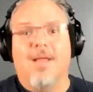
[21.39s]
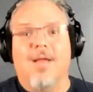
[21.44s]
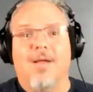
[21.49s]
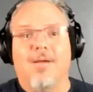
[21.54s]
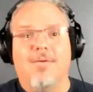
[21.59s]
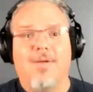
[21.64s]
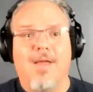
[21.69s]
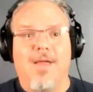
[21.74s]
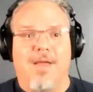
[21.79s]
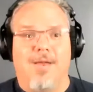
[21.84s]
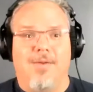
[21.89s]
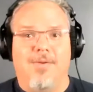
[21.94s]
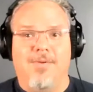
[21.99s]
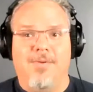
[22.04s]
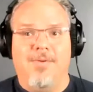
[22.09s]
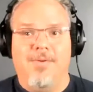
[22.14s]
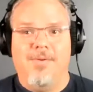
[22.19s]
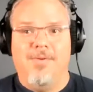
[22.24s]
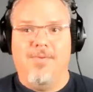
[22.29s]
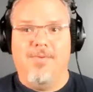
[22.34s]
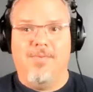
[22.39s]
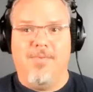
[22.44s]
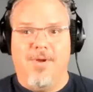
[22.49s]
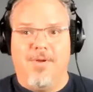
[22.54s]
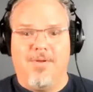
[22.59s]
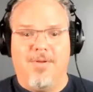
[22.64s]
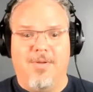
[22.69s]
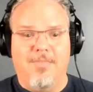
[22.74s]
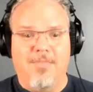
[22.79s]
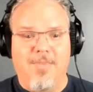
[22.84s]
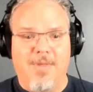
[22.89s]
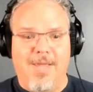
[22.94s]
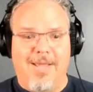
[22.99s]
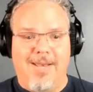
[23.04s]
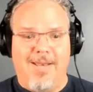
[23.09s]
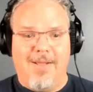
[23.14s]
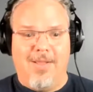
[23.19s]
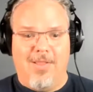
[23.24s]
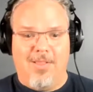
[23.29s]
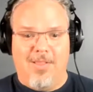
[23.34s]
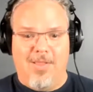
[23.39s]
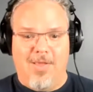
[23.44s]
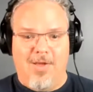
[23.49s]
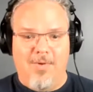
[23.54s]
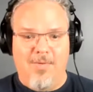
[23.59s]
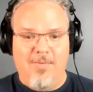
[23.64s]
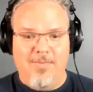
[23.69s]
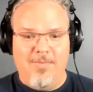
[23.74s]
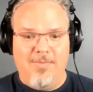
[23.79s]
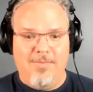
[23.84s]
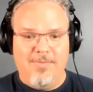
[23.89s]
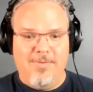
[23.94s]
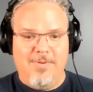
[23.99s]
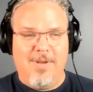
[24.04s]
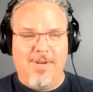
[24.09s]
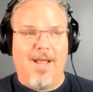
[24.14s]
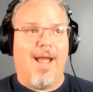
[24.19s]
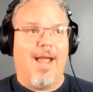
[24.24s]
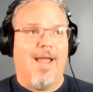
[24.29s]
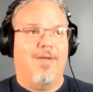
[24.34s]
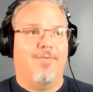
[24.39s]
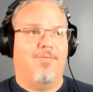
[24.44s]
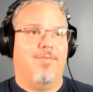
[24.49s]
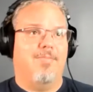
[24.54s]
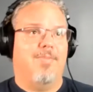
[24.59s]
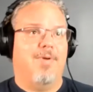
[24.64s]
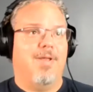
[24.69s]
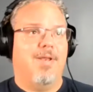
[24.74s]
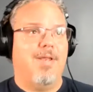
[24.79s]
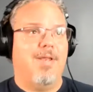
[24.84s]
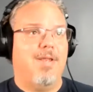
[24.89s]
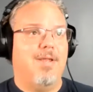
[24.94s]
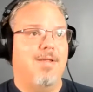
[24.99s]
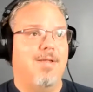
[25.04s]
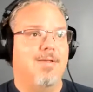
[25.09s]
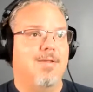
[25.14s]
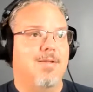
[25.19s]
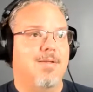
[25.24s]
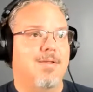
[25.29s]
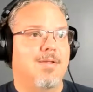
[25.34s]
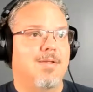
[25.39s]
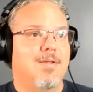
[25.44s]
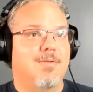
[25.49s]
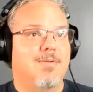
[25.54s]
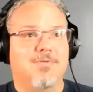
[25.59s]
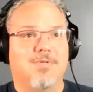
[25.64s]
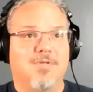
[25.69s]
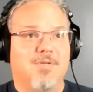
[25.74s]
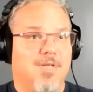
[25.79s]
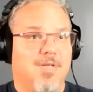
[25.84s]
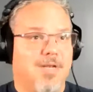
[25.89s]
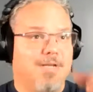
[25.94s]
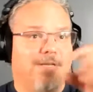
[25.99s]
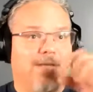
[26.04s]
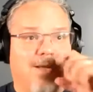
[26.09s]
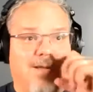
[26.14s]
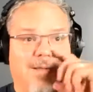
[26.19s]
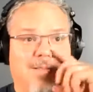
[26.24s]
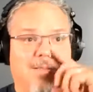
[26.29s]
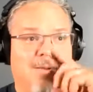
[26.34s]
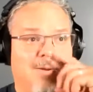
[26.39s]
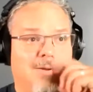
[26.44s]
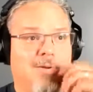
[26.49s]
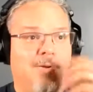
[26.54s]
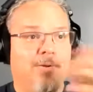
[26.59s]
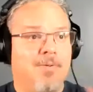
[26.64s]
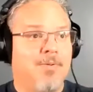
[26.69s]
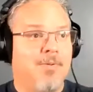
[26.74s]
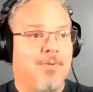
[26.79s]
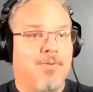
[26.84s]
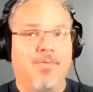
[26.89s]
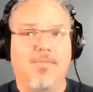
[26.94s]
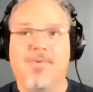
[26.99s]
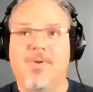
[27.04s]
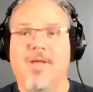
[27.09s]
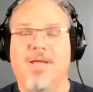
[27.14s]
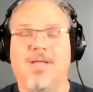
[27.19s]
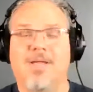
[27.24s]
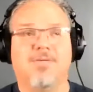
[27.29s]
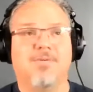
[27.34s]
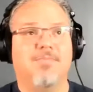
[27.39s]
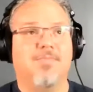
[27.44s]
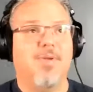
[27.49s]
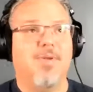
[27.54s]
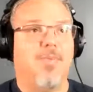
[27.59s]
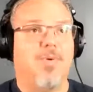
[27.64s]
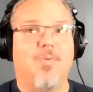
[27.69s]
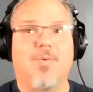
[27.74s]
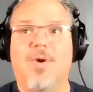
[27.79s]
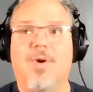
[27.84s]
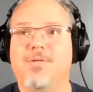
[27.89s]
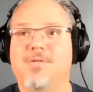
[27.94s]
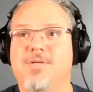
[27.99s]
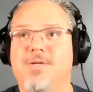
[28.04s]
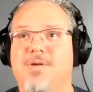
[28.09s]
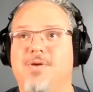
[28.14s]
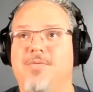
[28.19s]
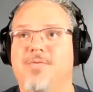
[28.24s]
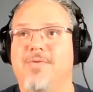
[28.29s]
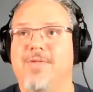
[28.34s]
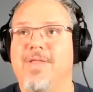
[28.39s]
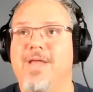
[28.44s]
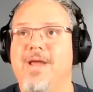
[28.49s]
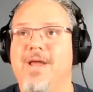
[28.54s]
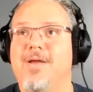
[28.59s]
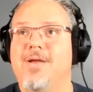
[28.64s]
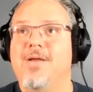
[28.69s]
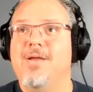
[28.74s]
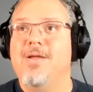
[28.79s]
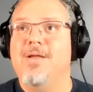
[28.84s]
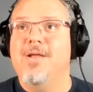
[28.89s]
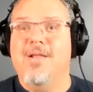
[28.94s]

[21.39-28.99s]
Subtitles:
All right. Welcome and hello. Hi, everybody. I'm just going to take a look. We got some people watching over there.